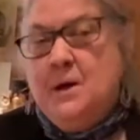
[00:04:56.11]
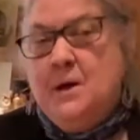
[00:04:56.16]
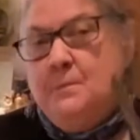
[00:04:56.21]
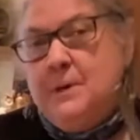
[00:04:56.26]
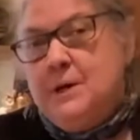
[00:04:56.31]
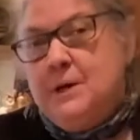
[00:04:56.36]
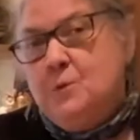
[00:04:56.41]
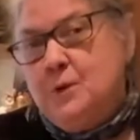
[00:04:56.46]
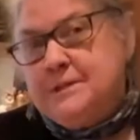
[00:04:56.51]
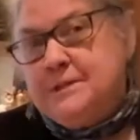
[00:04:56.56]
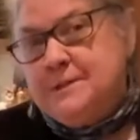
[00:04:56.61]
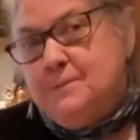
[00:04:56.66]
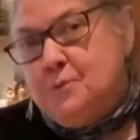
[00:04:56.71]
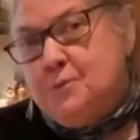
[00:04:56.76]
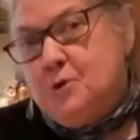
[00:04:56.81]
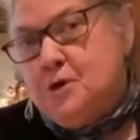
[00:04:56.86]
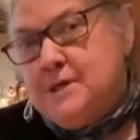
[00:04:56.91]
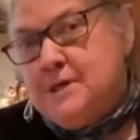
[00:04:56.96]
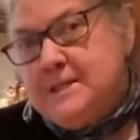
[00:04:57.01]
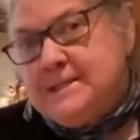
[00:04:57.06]
But what's
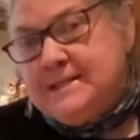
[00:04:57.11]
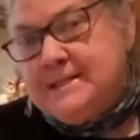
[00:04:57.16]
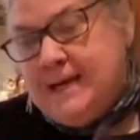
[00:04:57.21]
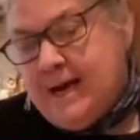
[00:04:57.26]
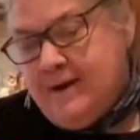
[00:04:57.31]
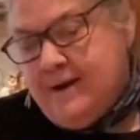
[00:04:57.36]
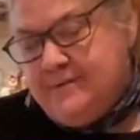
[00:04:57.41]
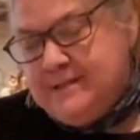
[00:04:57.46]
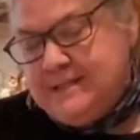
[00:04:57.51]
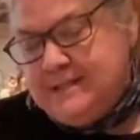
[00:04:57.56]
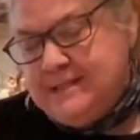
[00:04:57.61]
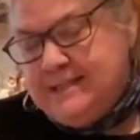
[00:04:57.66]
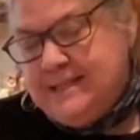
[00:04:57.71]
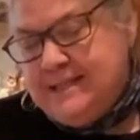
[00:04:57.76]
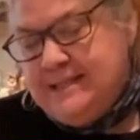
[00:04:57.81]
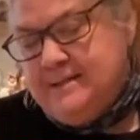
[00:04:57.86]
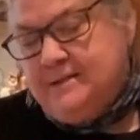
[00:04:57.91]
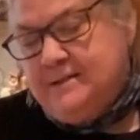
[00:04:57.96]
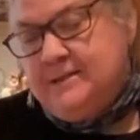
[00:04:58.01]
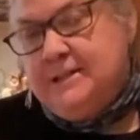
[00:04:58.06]
important is to have a
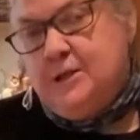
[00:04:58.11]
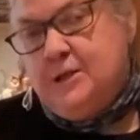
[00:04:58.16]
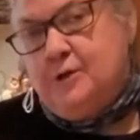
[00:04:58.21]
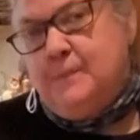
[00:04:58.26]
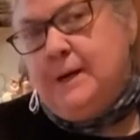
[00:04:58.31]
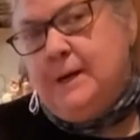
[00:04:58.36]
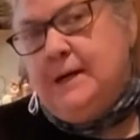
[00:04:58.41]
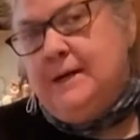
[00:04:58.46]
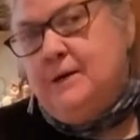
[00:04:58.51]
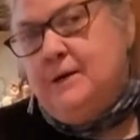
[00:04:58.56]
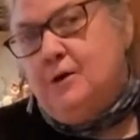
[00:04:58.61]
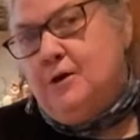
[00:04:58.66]
steel nearby